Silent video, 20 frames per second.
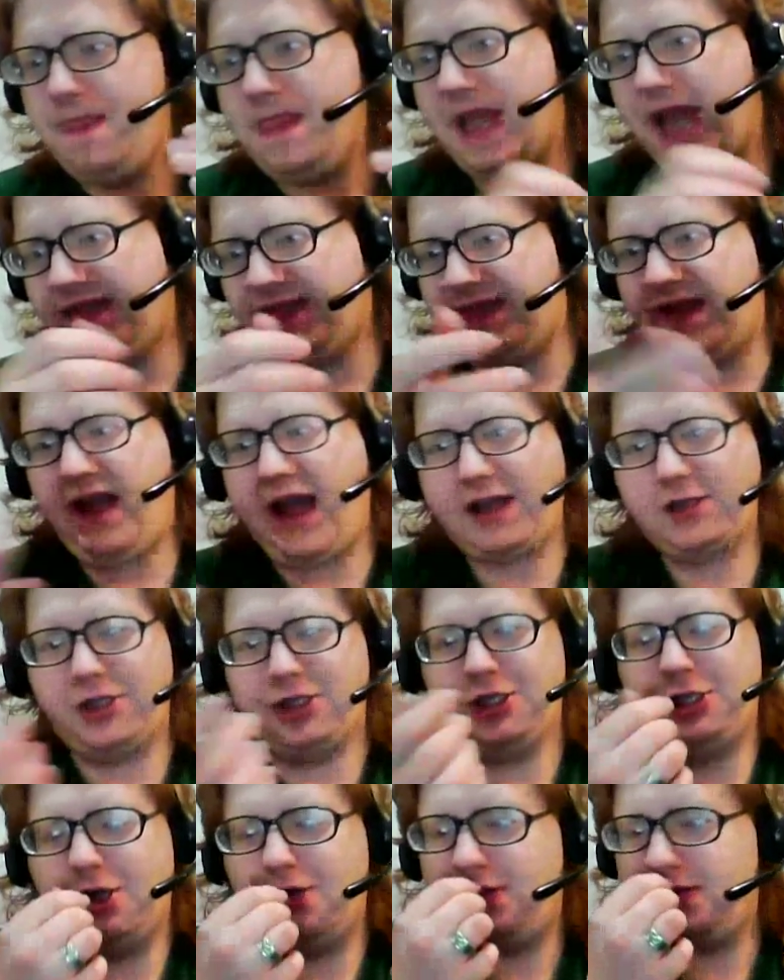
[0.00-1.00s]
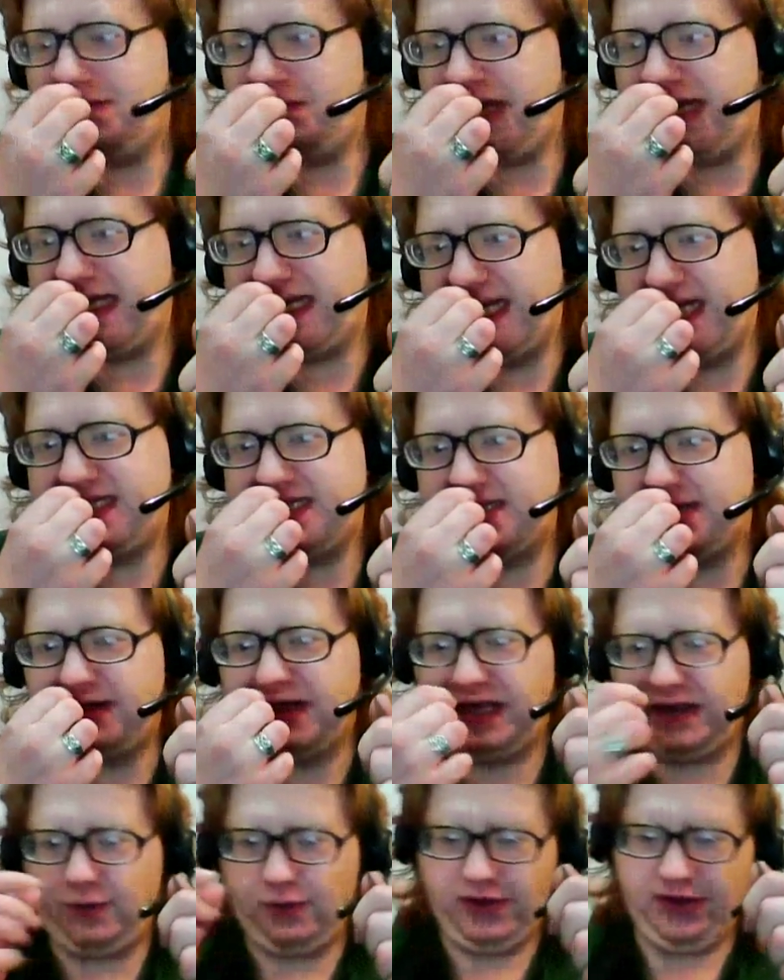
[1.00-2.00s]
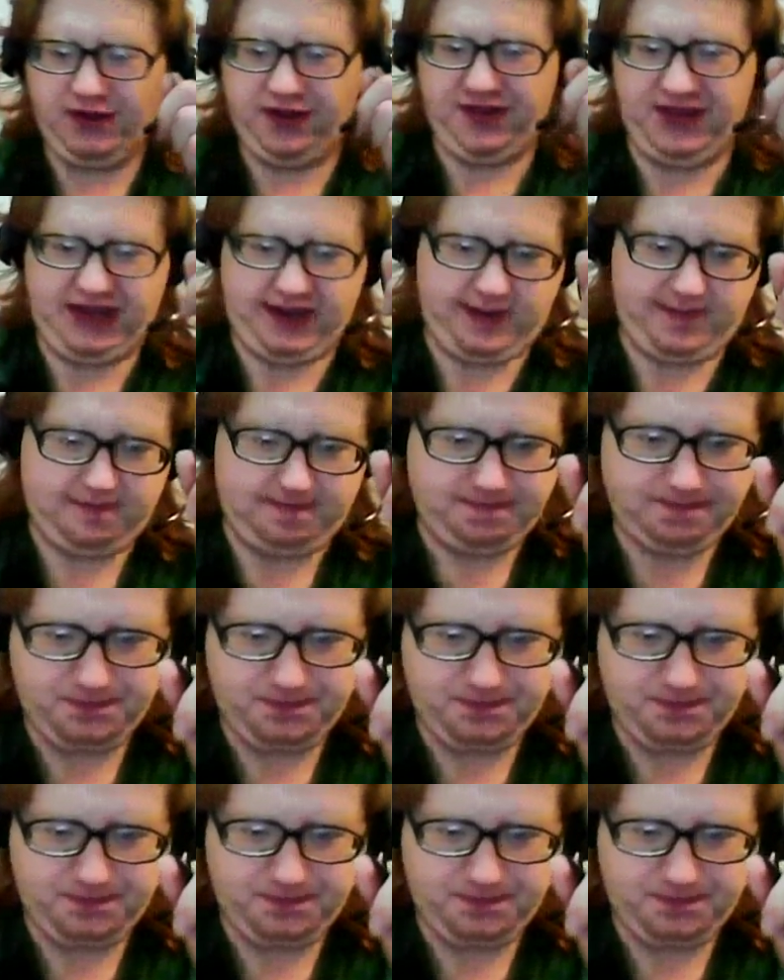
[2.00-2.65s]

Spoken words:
And they actually show them being tested on like real thick